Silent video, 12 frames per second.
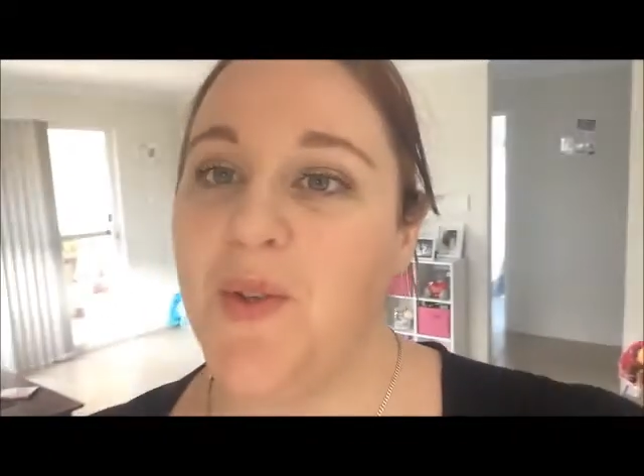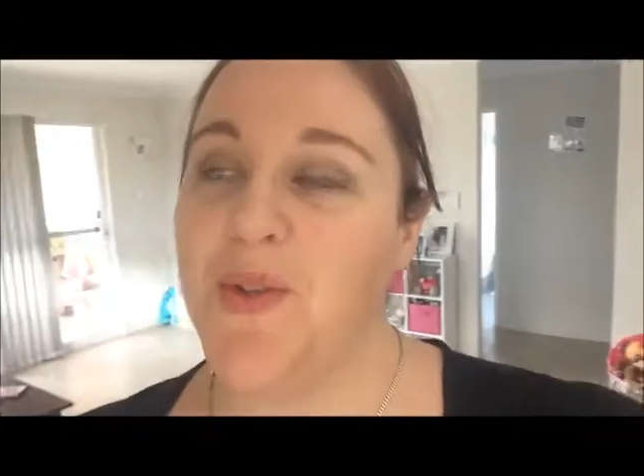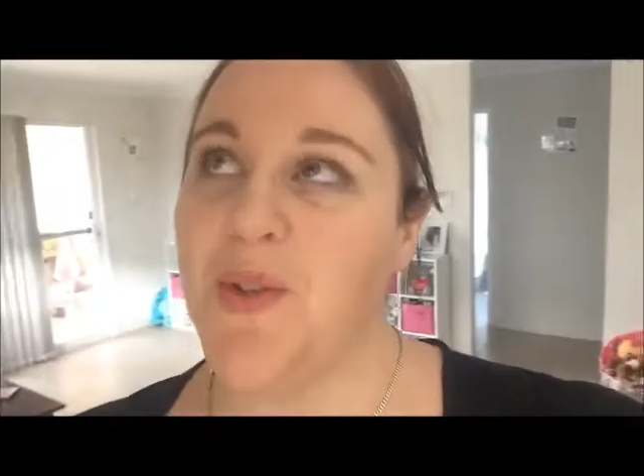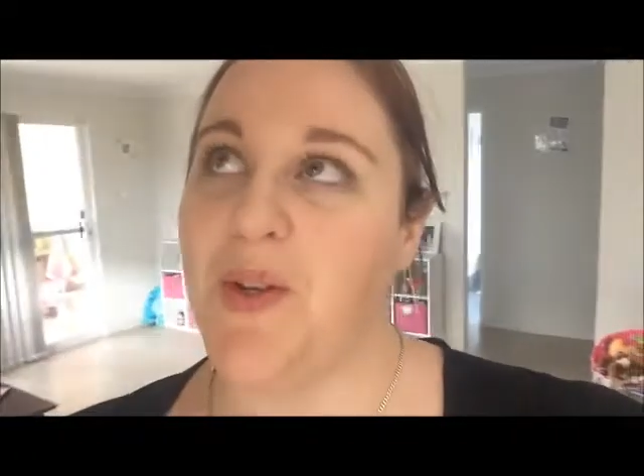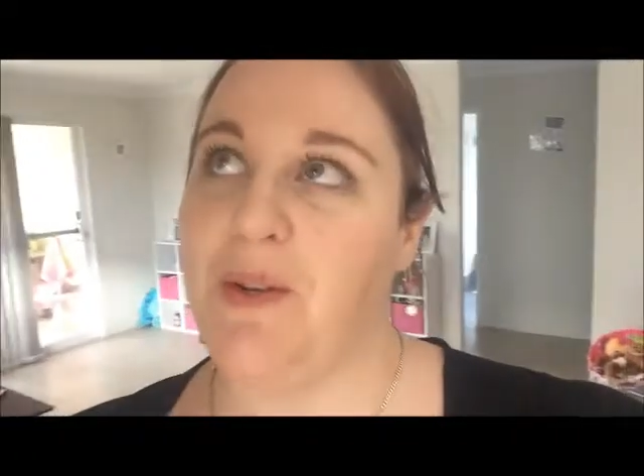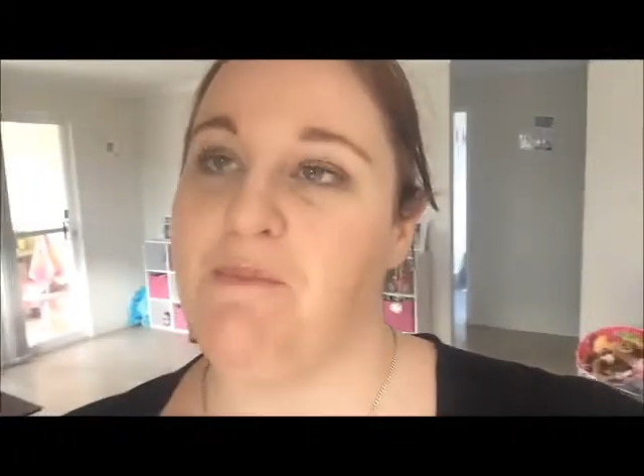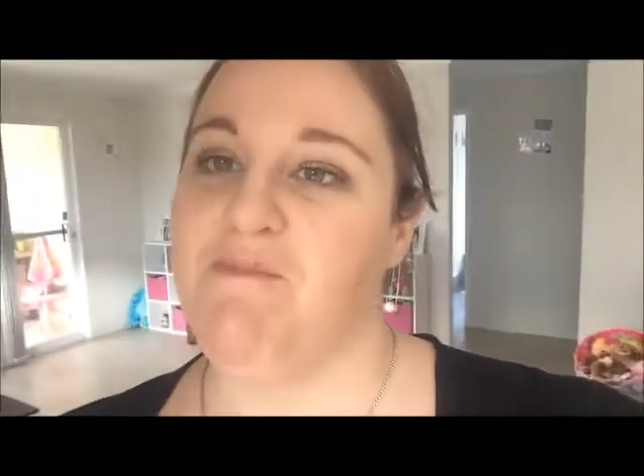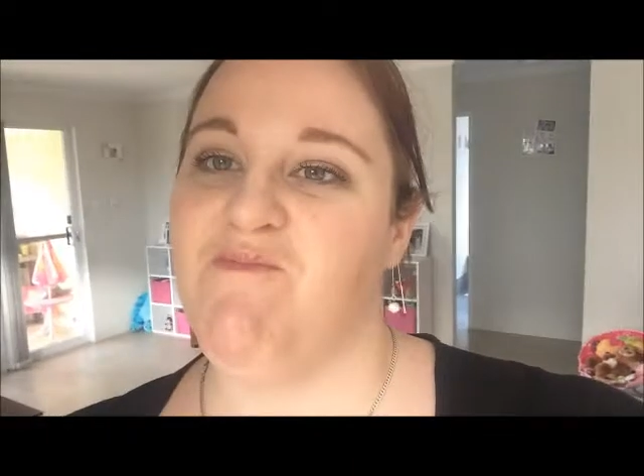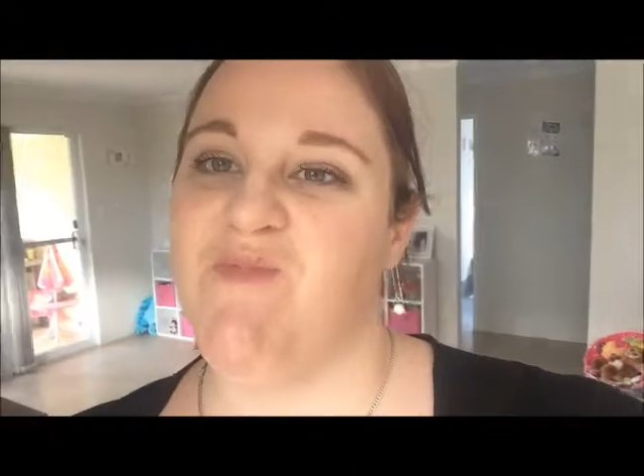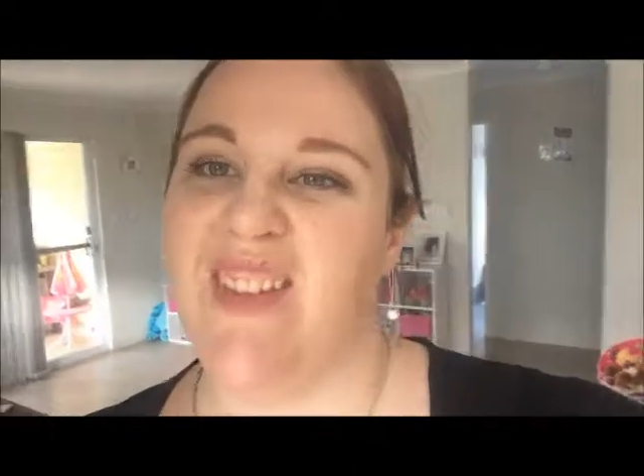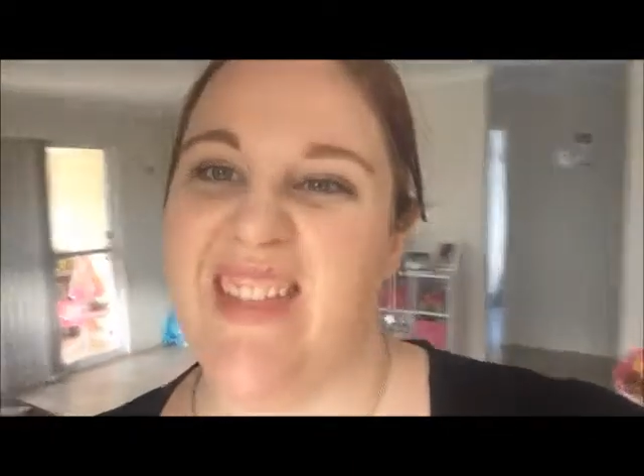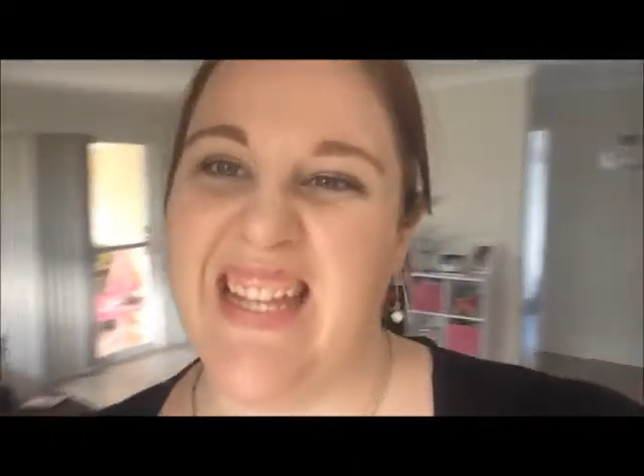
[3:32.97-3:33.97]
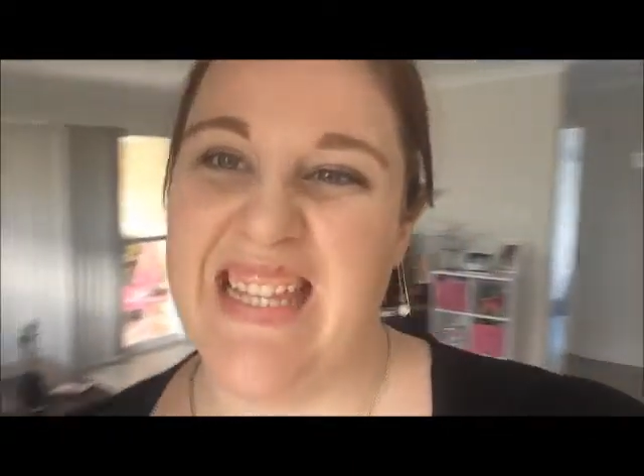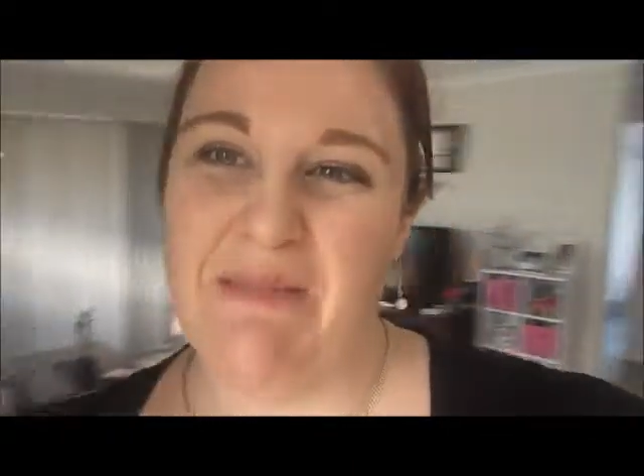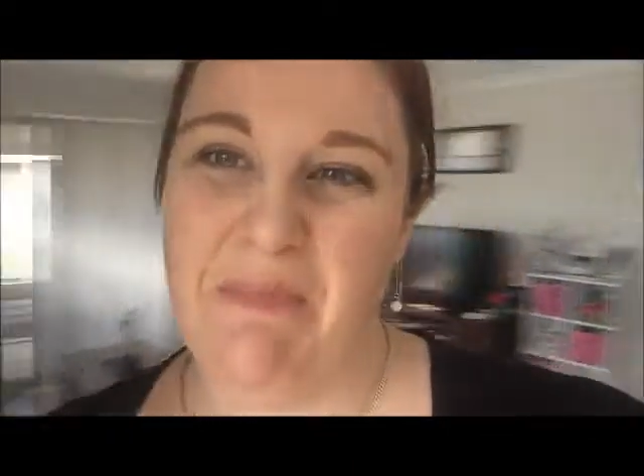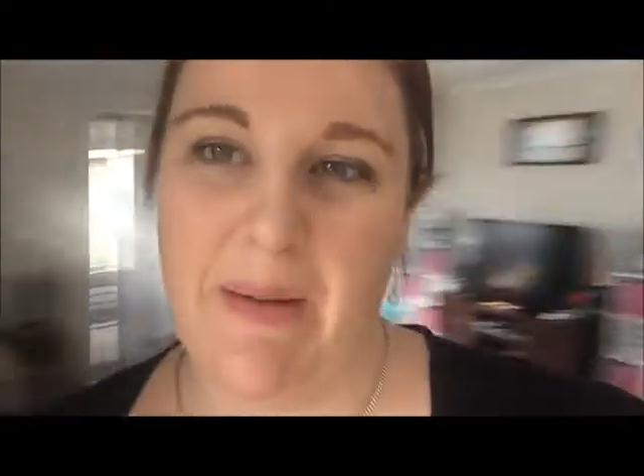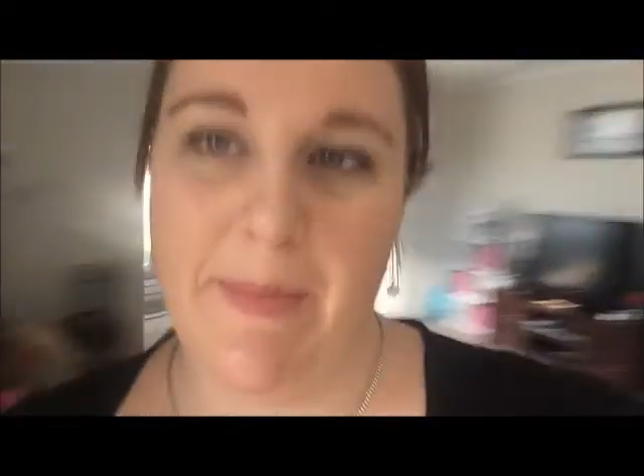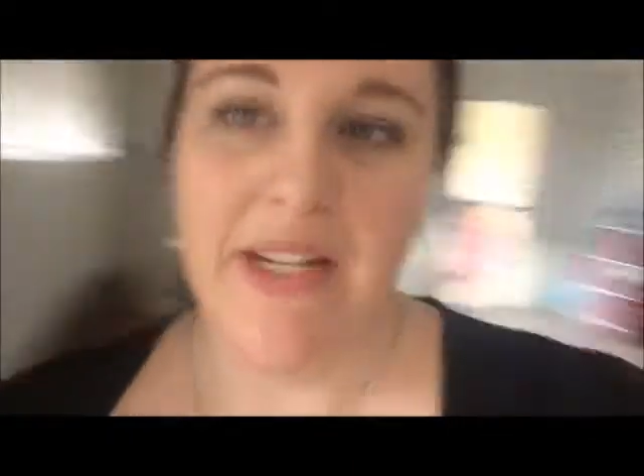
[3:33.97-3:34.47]
so that's a
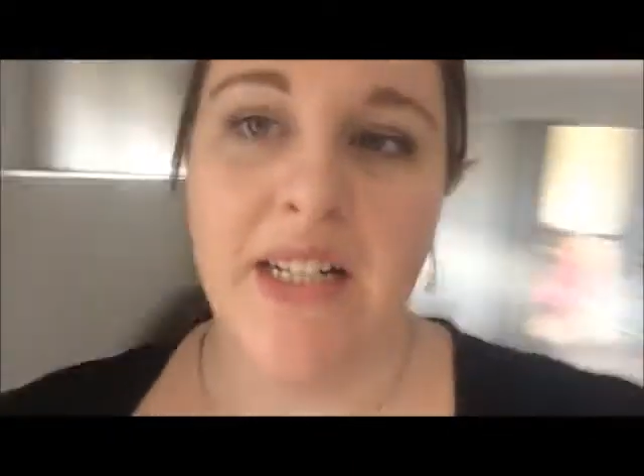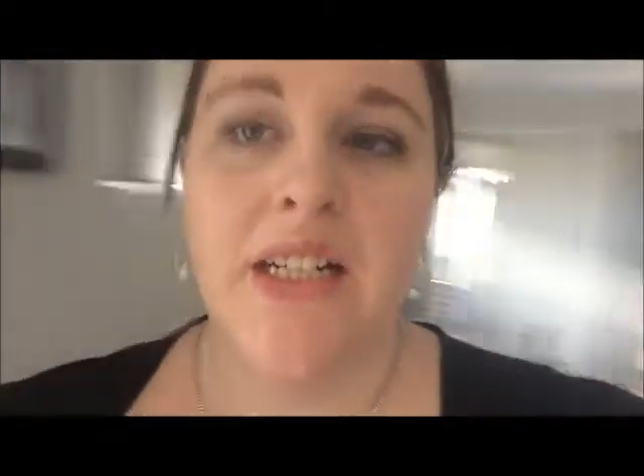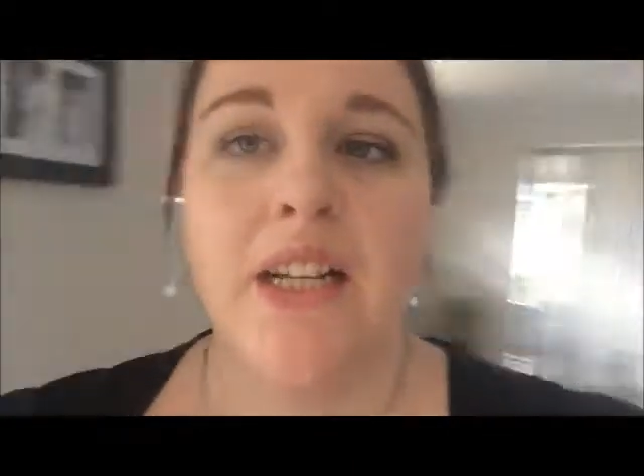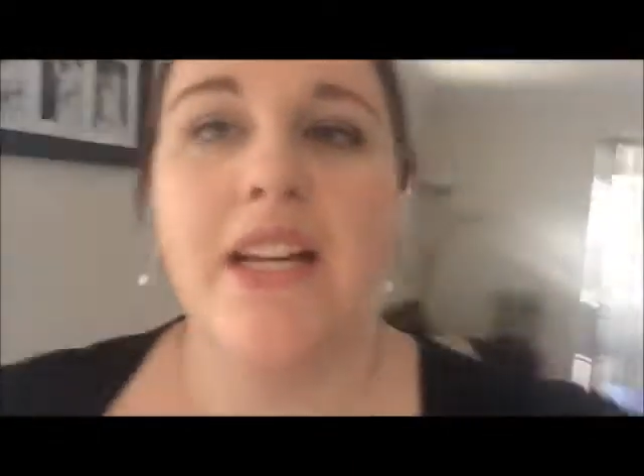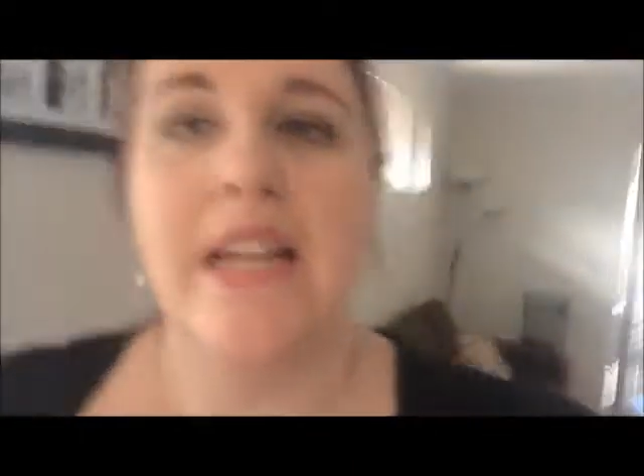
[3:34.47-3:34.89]
bummer.